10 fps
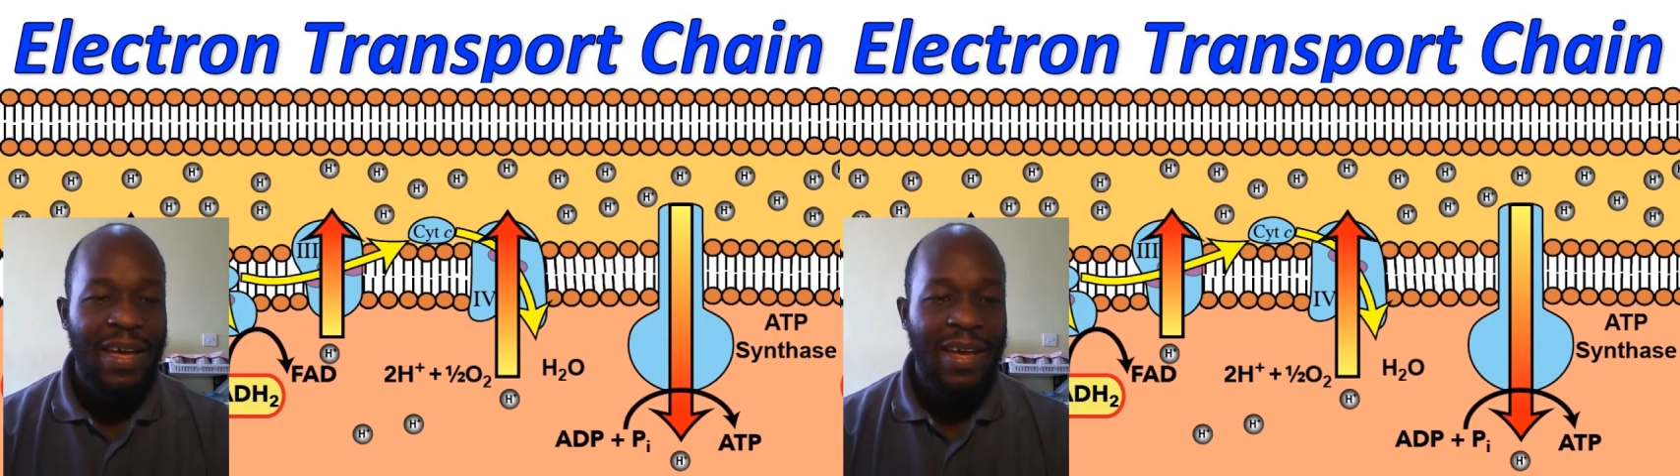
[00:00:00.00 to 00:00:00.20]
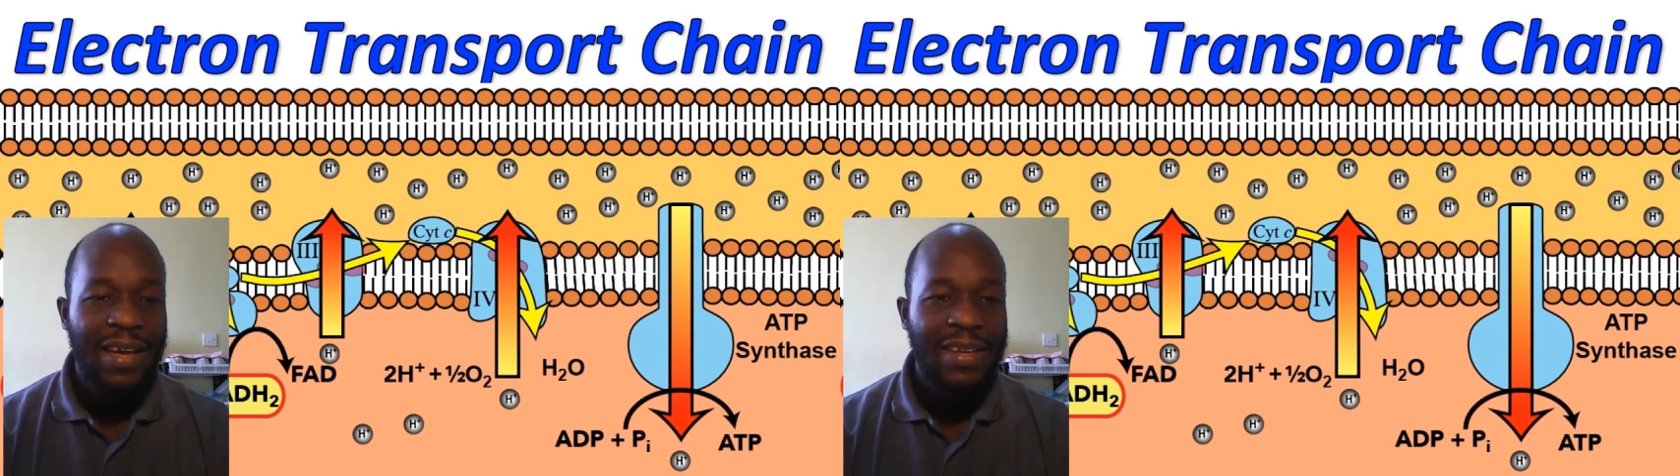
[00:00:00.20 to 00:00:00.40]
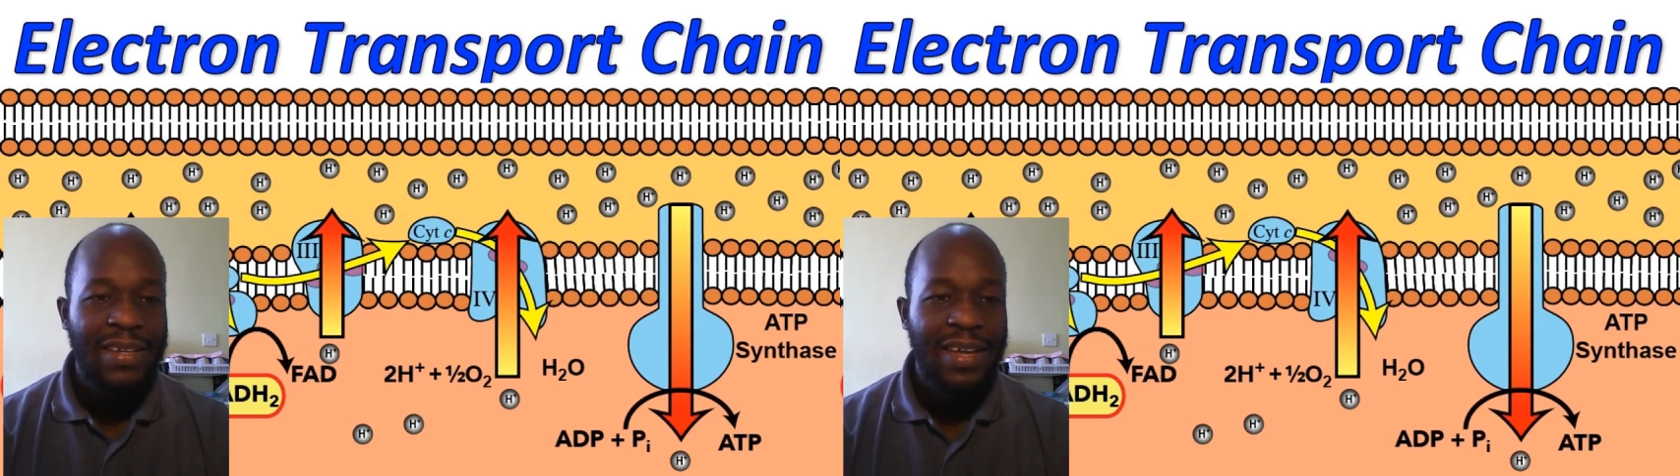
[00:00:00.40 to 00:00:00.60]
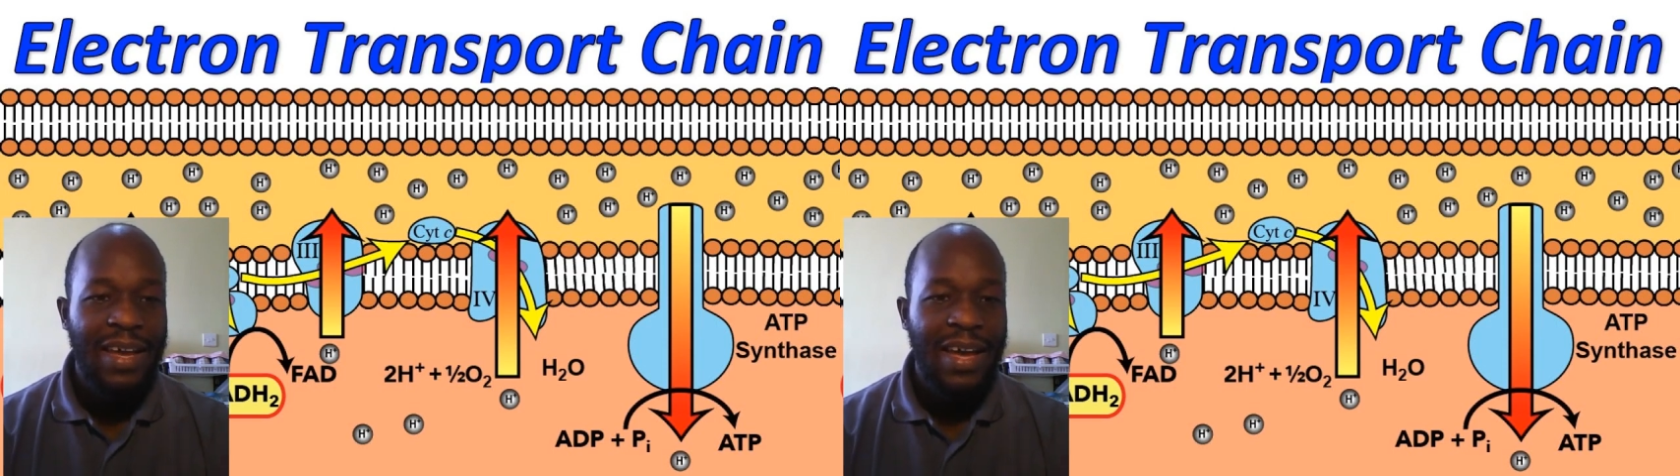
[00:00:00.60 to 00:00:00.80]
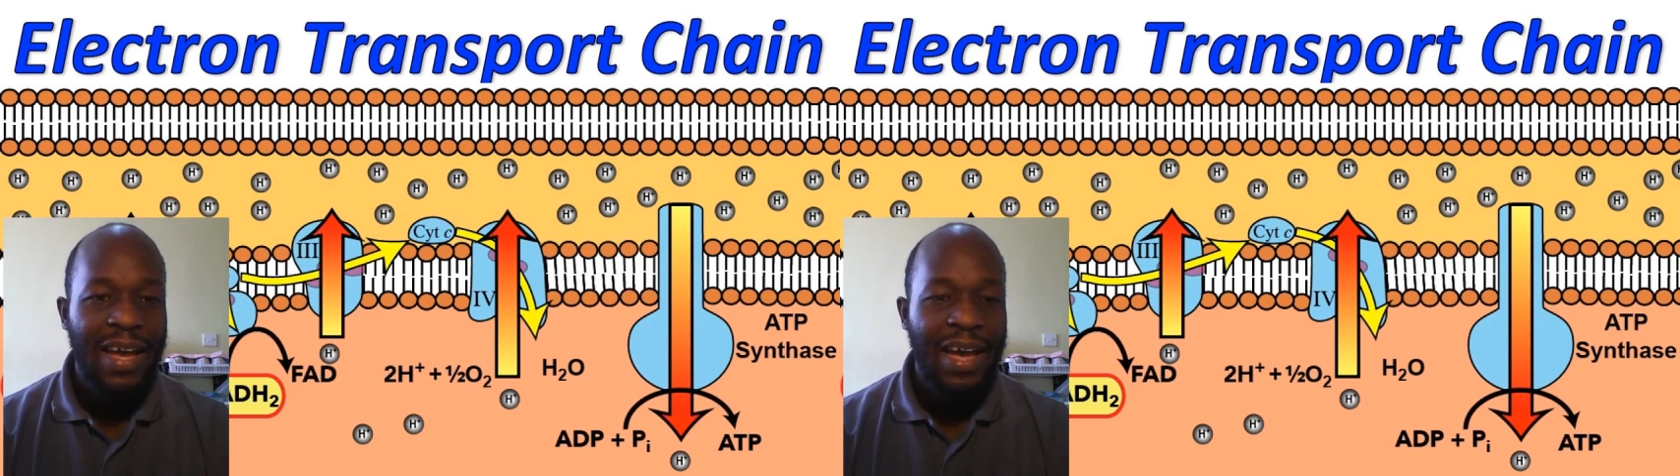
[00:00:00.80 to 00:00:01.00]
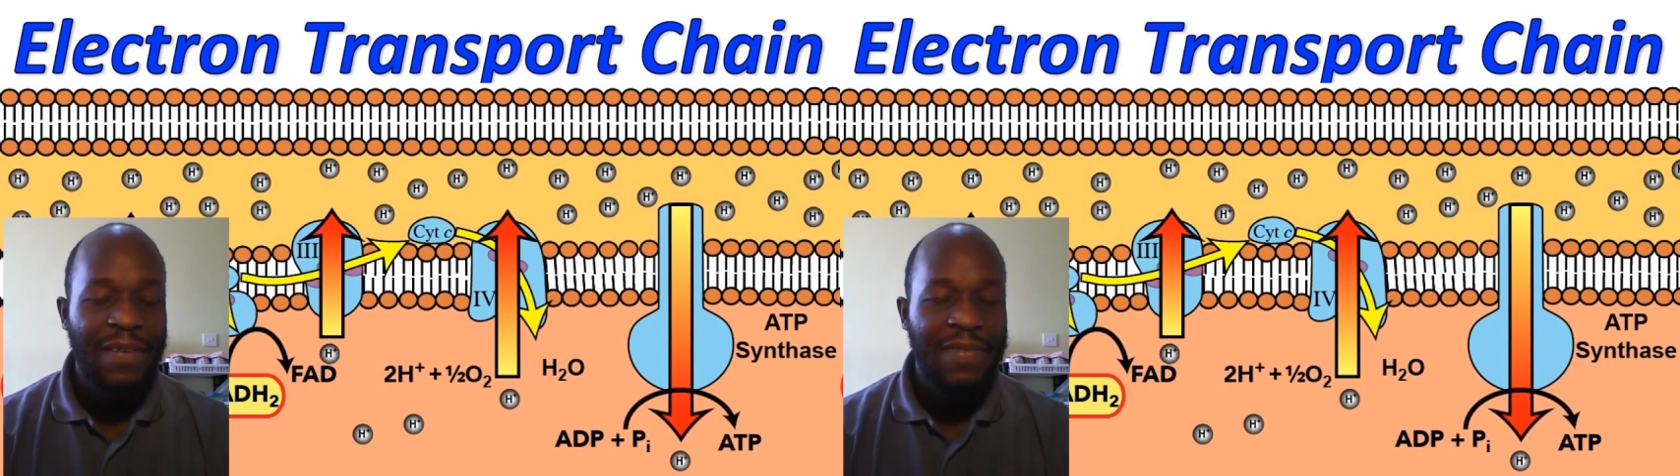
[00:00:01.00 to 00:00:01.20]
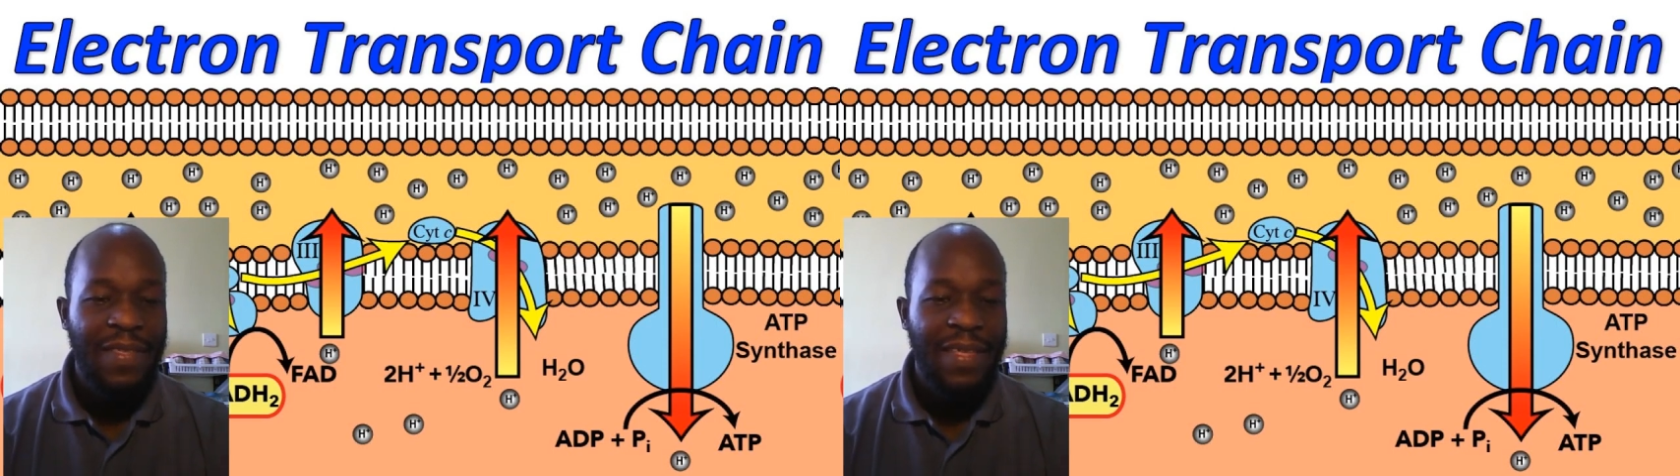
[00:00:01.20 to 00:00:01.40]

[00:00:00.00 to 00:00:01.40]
And after